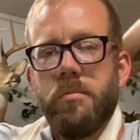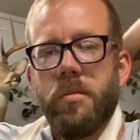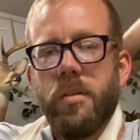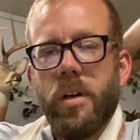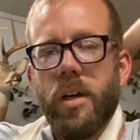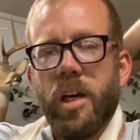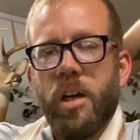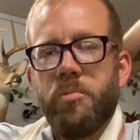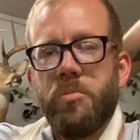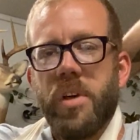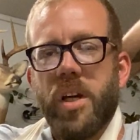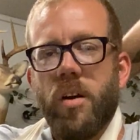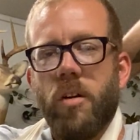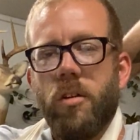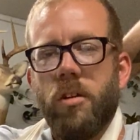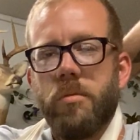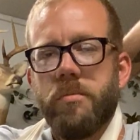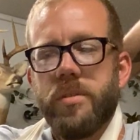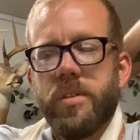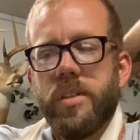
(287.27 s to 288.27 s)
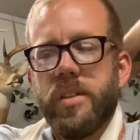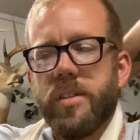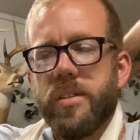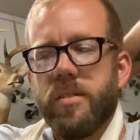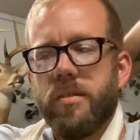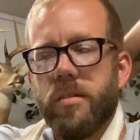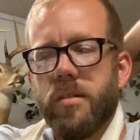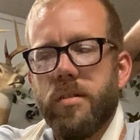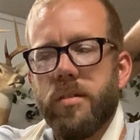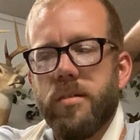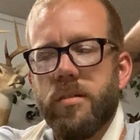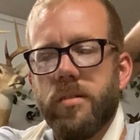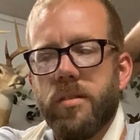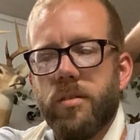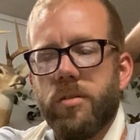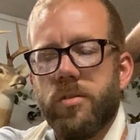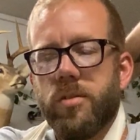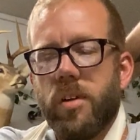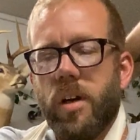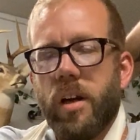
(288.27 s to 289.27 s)
You got big arms, these are
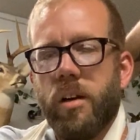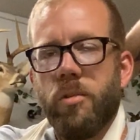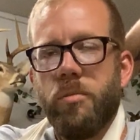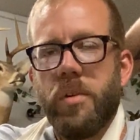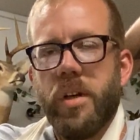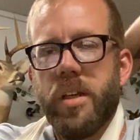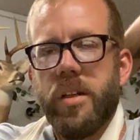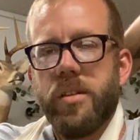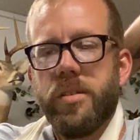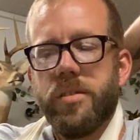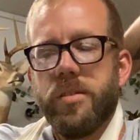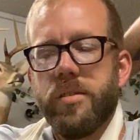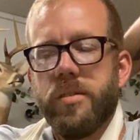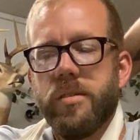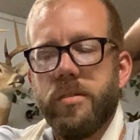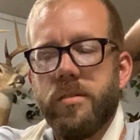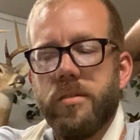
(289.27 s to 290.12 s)
little triangle bandages.